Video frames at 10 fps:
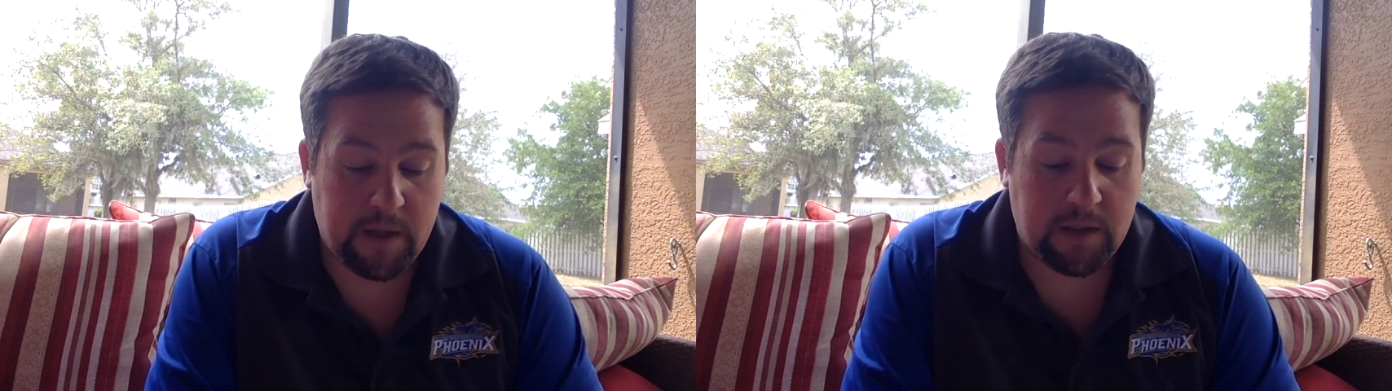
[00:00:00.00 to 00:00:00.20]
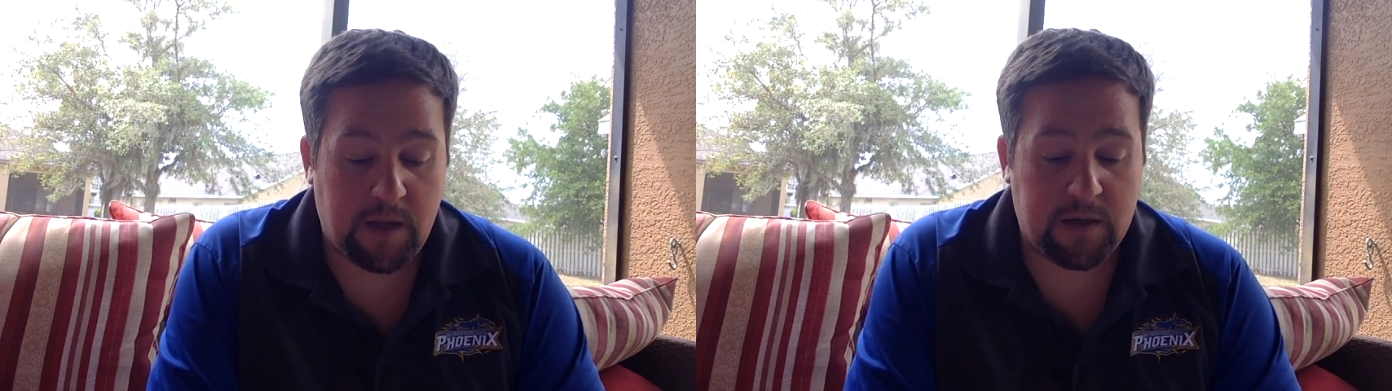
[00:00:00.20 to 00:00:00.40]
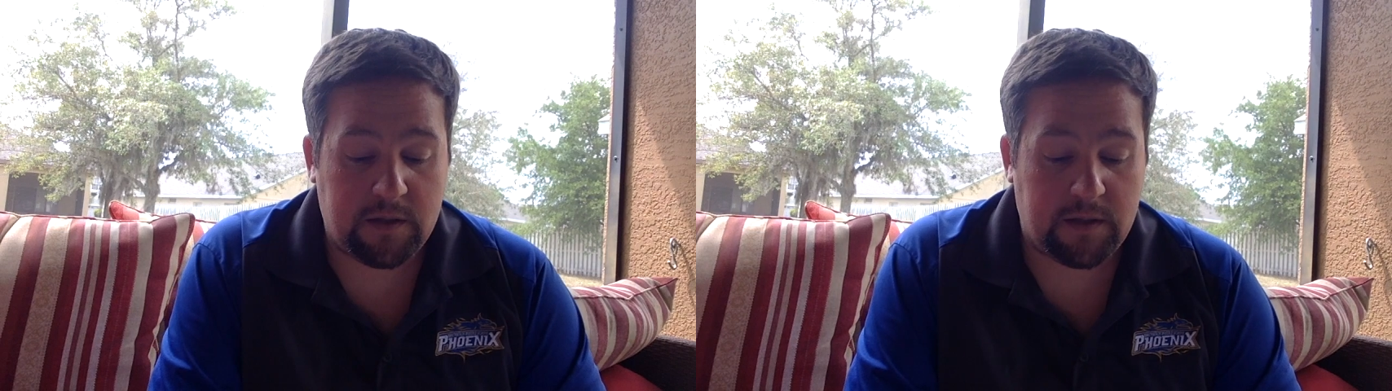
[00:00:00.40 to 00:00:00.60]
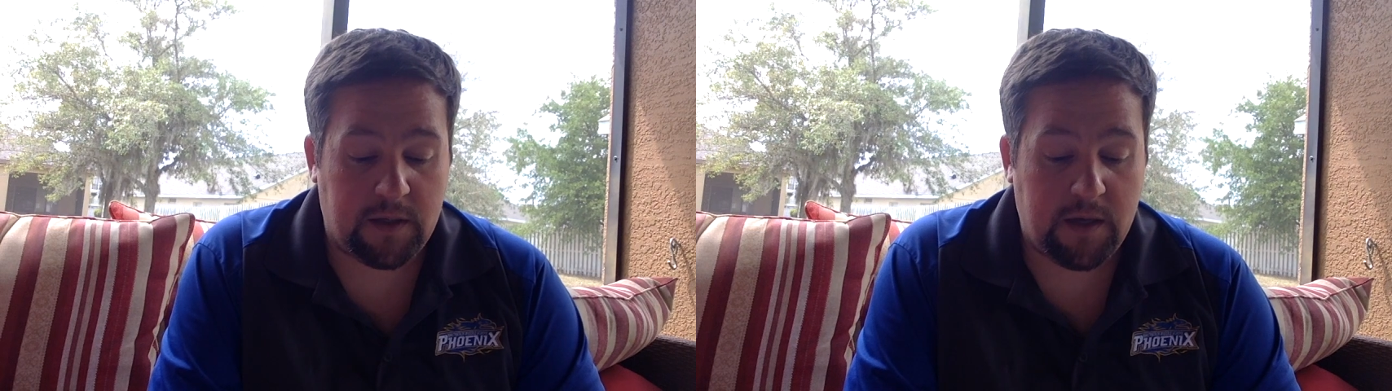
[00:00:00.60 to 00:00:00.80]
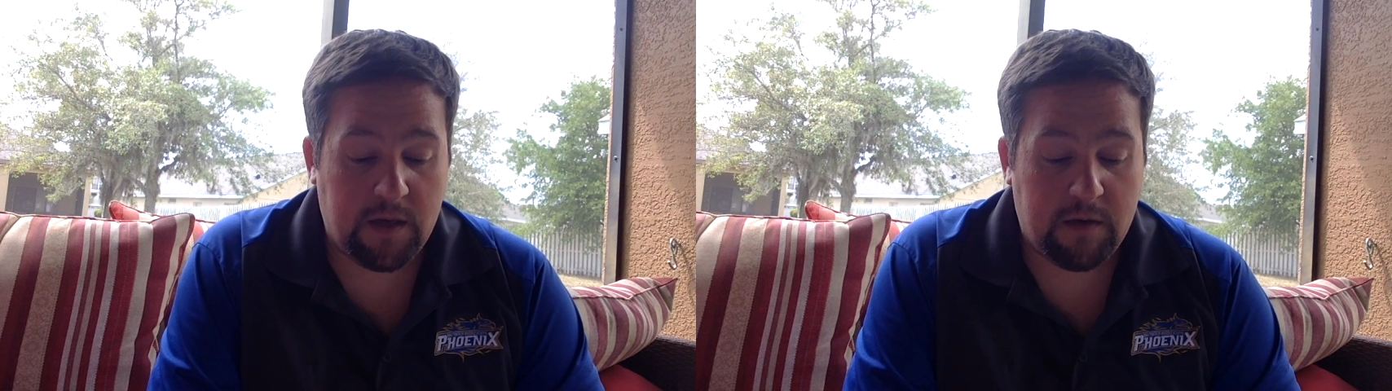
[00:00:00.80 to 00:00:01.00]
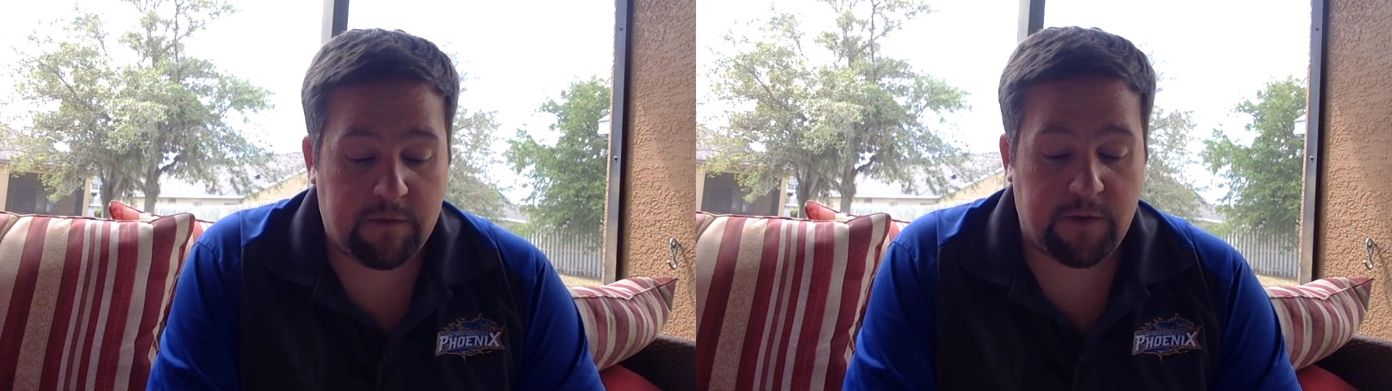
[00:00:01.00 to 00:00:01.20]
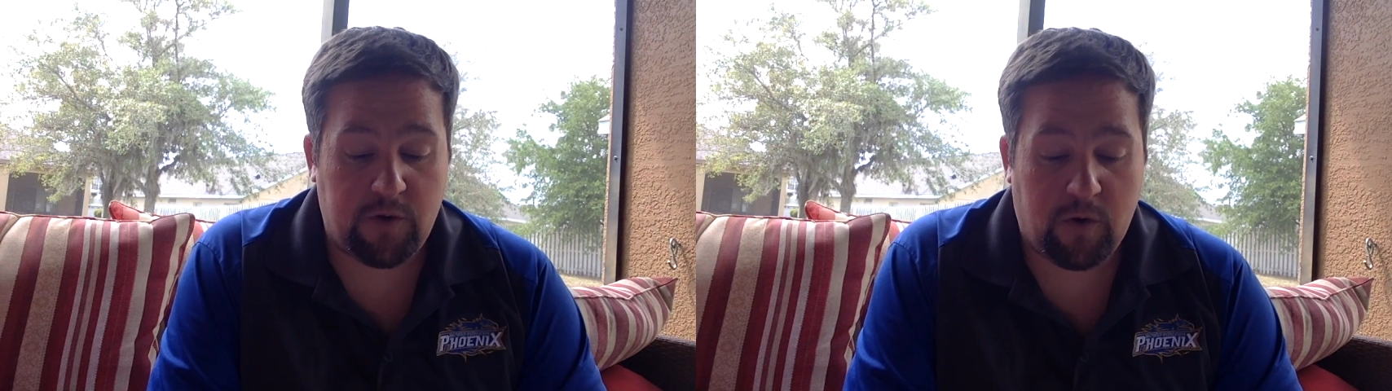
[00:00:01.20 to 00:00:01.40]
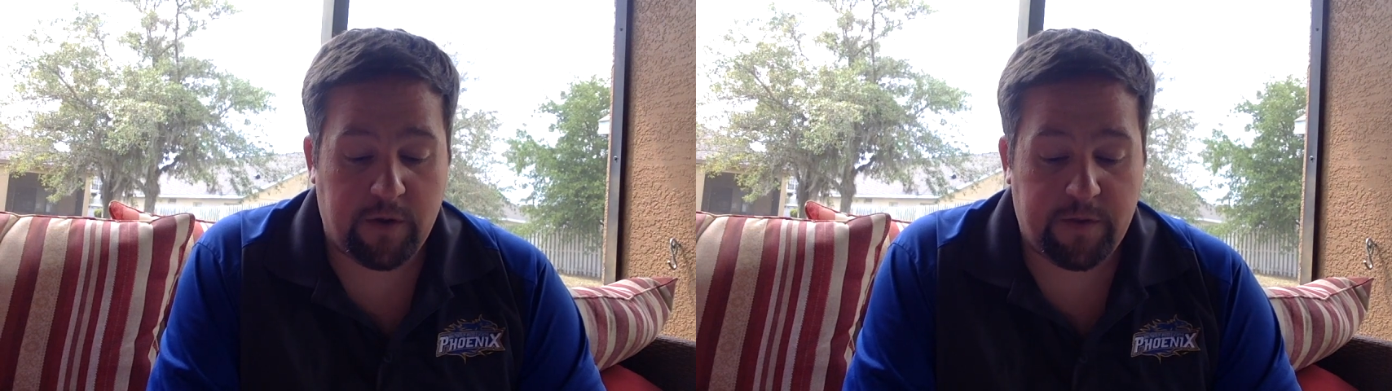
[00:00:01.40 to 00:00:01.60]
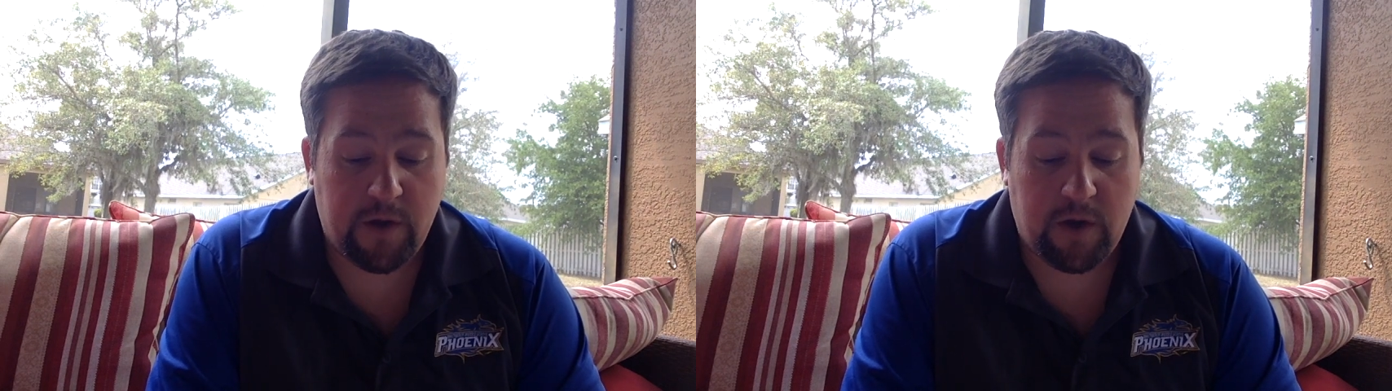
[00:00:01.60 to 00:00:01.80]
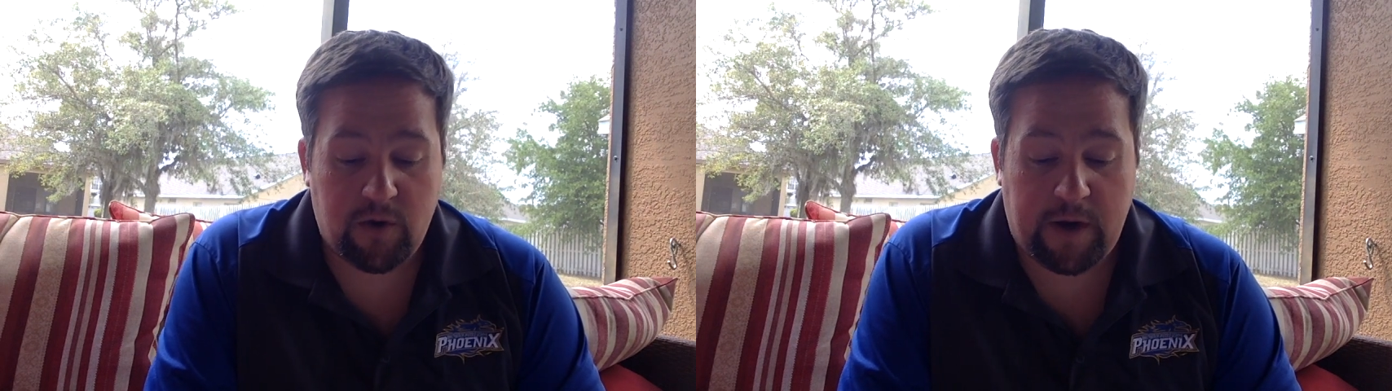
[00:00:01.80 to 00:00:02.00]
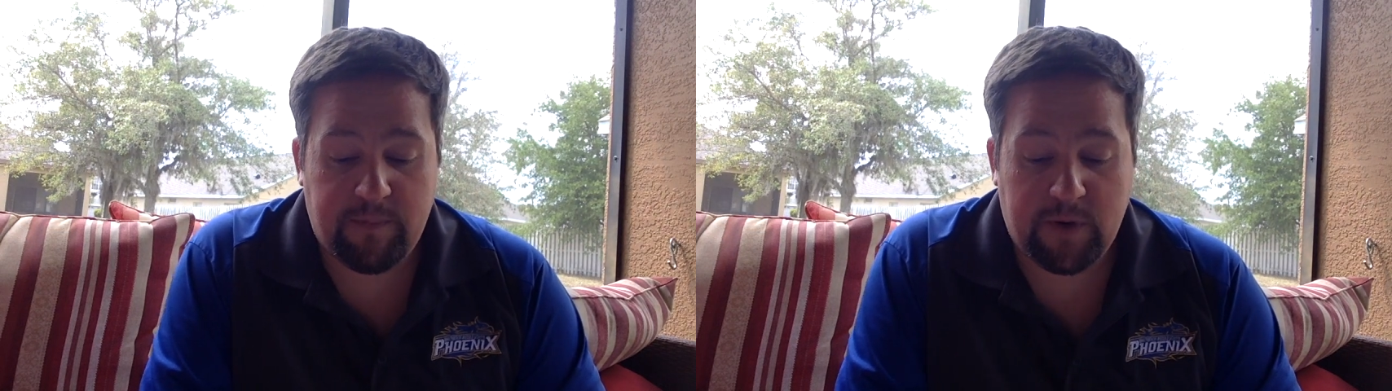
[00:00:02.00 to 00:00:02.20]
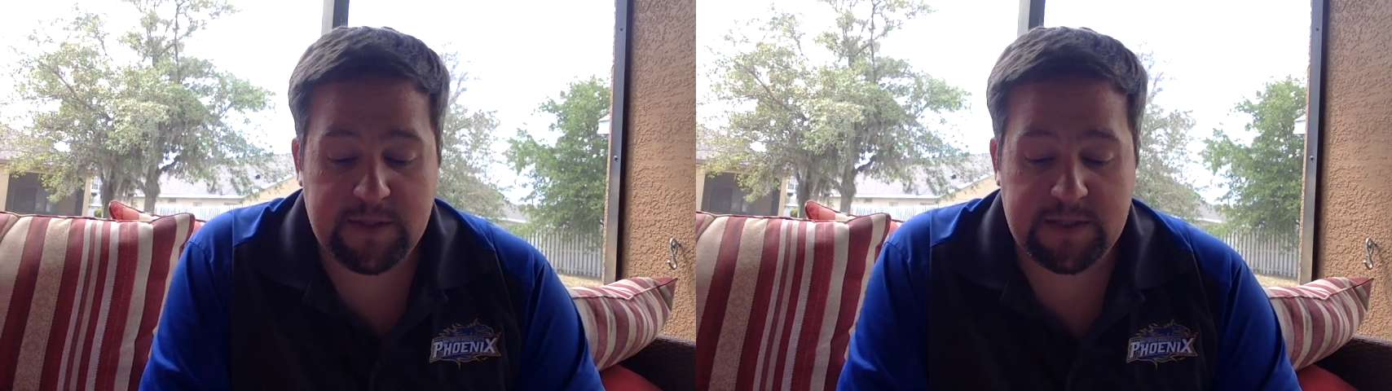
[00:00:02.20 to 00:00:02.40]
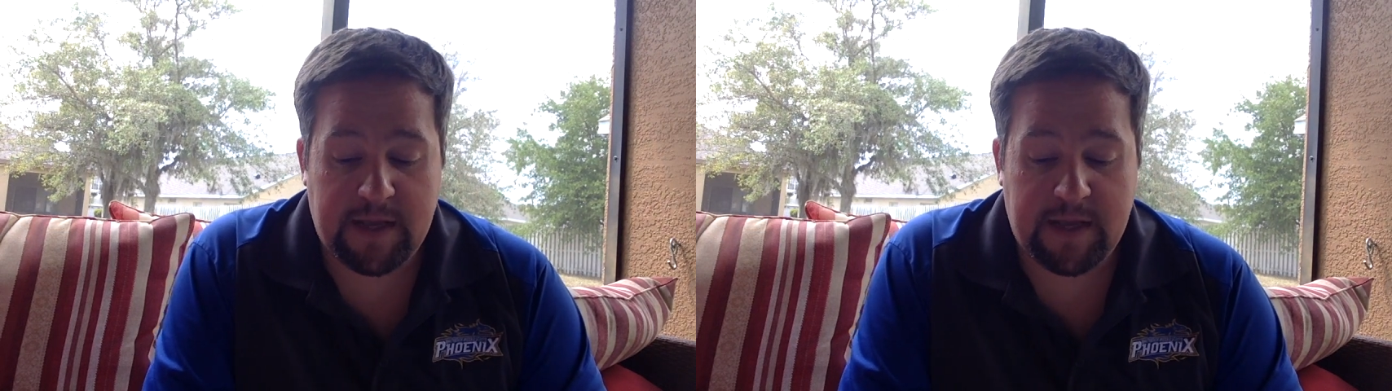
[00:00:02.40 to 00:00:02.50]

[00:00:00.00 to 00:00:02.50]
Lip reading: Luckily for the North, Great Britain's